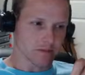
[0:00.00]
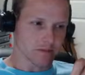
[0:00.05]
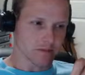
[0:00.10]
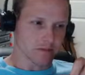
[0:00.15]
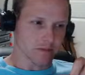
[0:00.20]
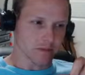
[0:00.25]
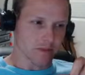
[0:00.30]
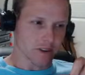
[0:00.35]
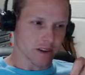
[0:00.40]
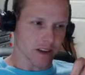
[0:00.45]

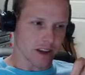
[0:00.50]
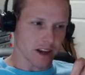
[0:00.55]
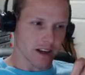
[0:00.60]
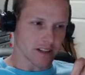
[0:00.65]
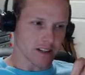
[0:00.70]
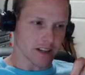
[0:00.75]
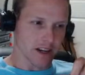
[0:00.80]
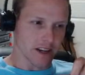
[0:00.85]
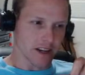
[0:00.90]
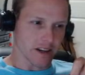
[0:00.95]
I
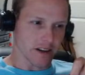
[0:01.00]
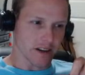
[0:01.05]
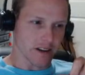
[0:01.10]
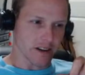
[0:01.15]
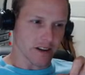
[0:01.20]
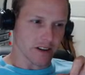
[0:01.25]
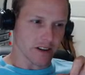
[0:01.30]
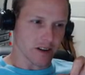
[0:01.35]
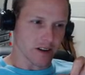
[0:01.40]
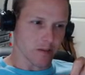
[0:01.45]
just gotta get it.
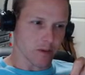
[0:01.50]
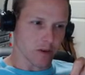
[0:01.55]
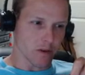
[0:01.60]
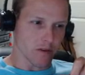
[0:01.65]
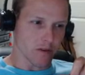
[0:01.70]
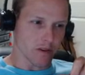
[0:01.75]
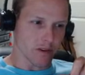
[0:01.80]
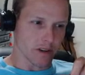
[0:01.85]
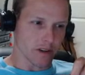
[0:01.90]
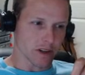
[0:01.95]

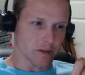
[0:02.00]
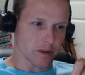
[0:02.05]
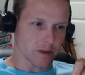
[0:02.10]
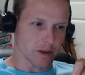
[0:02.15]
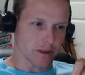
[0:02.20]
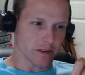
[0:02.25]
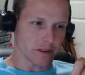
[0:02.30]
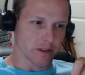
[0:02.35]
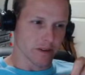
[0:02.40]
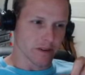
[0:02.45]
Come
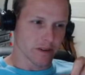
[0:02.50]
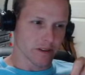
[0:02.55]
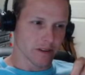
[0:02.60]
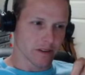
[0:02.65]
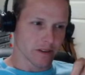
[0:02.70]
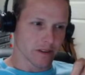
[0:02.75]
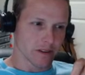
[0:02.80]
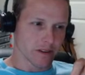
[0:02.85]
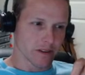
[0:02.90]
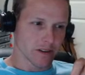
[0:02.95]
here.
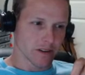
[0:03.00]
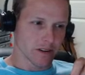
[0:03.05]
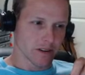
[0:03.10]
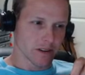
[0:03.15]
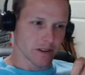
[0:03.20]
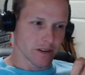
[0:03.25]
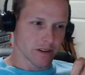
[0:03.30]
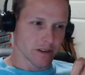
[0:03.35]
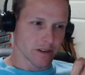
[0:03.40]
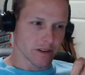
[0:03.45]

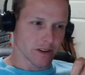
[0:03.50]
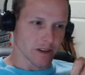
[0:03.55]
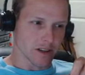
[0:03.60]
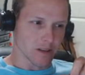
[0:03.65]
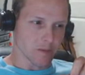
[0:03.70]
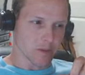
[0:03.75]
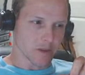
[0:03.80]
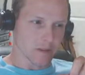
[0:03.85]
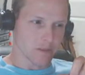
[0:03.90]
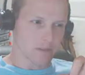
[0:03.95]

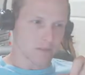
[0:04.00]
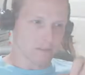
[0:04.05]
Come on.